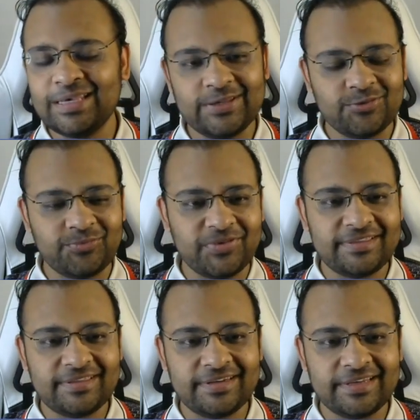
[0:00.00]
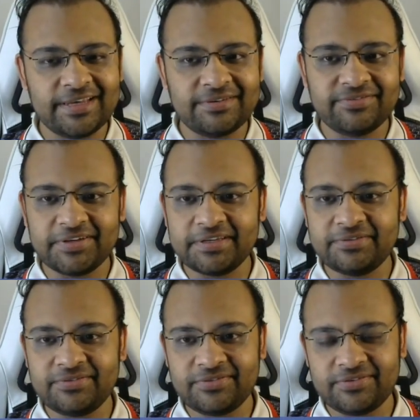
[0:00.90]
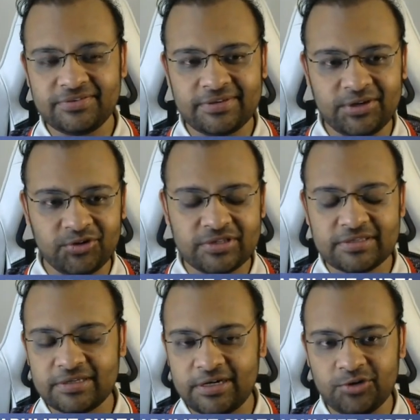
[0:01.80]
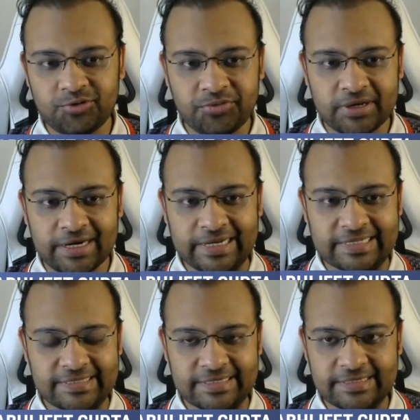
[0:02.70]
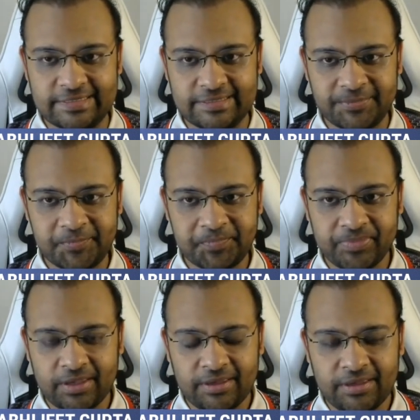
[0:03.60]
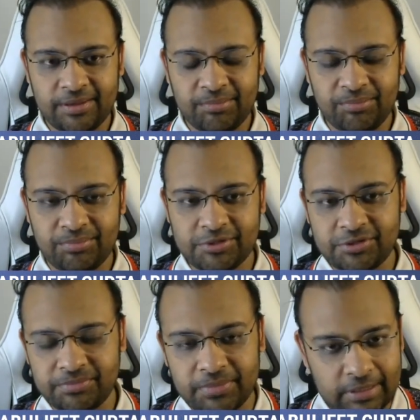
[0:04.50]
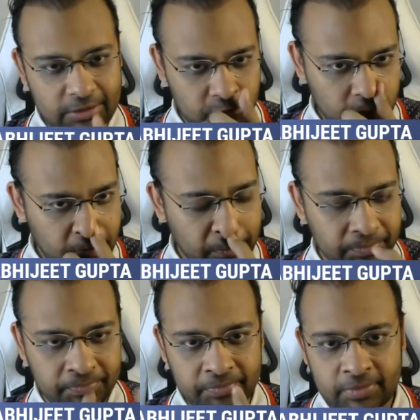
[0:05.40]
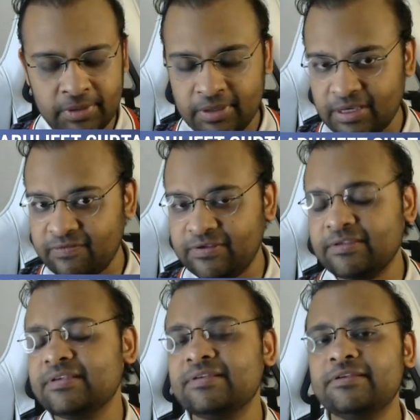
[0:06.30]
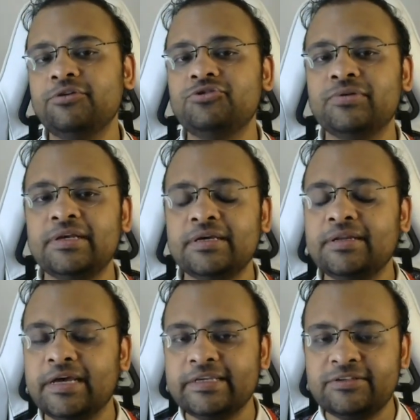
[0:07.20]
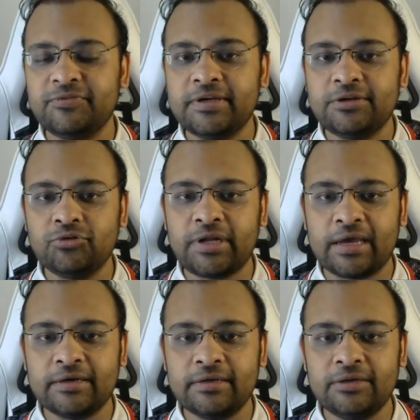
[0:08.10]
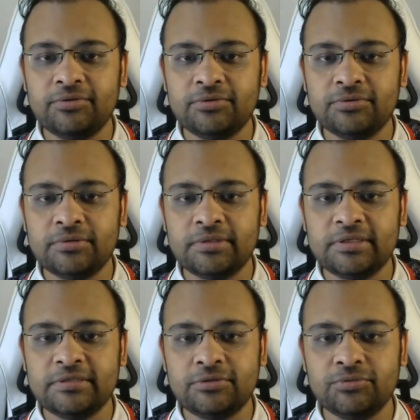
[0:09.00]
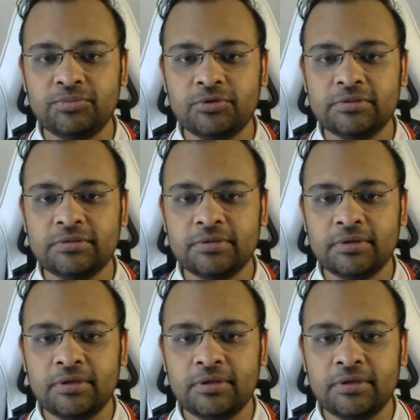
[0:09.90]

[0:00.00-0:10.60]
So b3, a5, queen c2, knight a6, bishop b2, f6. This is usually a nice way to tackle, these two pawns.